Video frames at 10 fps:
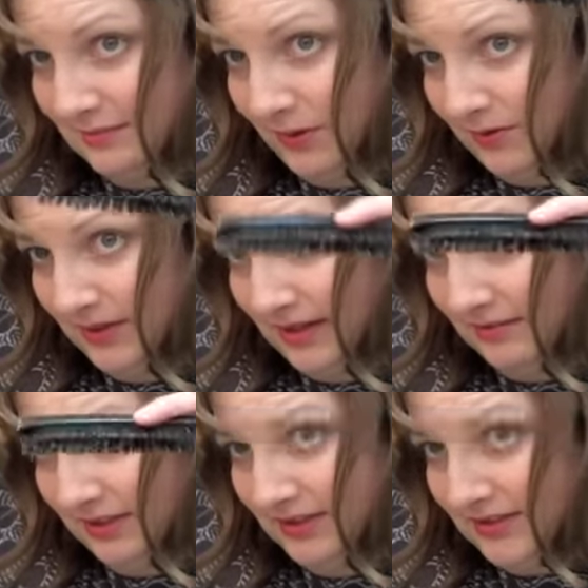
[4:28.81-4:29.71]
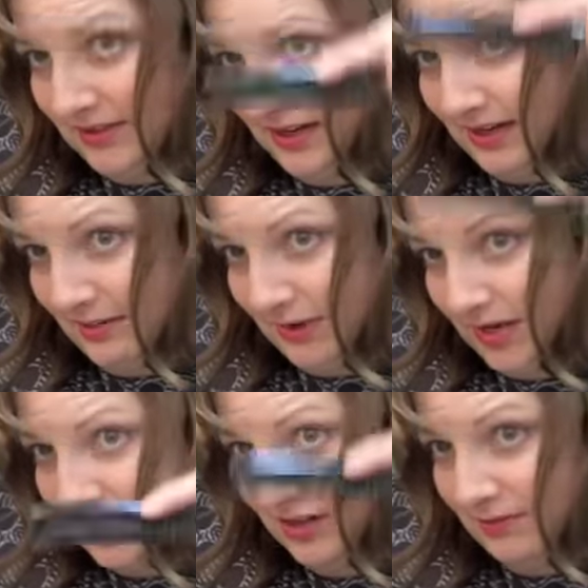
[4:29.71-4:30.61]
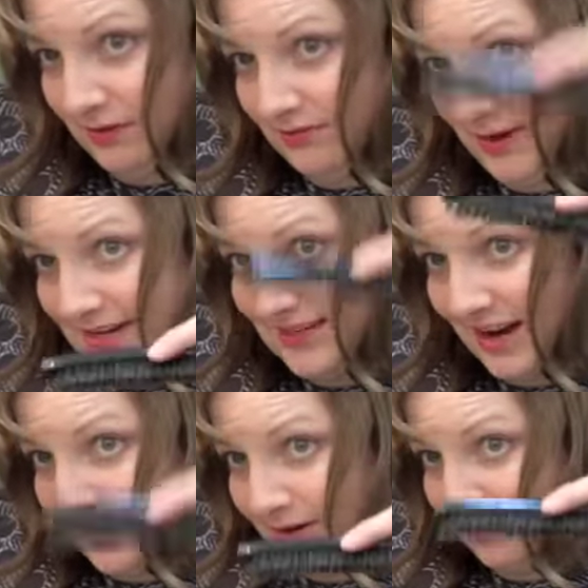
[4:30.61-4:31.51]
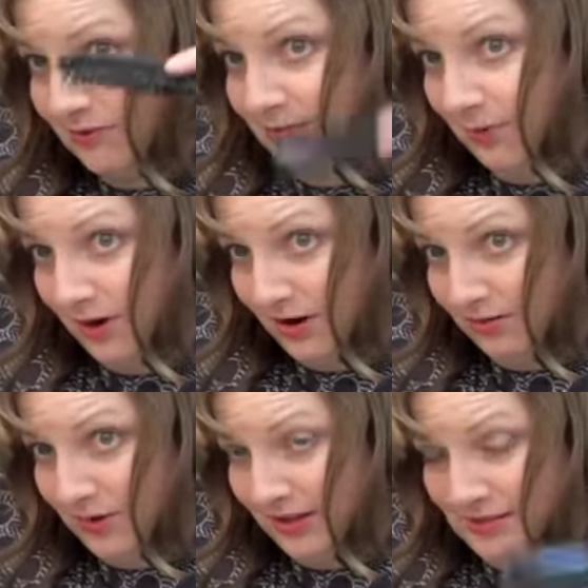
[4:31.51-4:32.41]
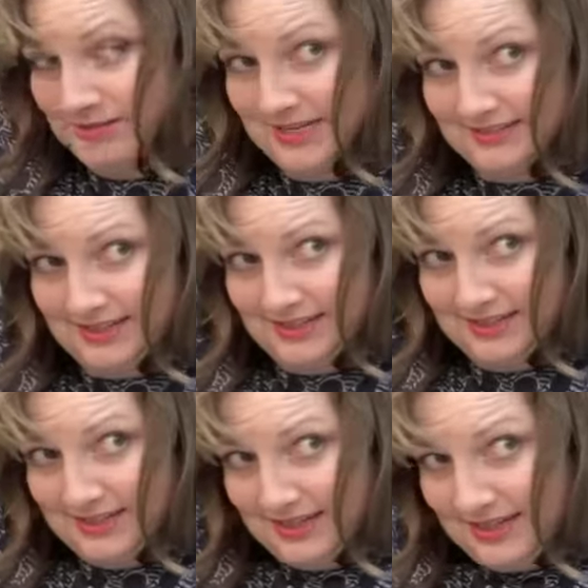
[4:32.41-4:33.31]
I'm holding it really sturdy, and I'm actually going to move my entire forearm while I'm teasing.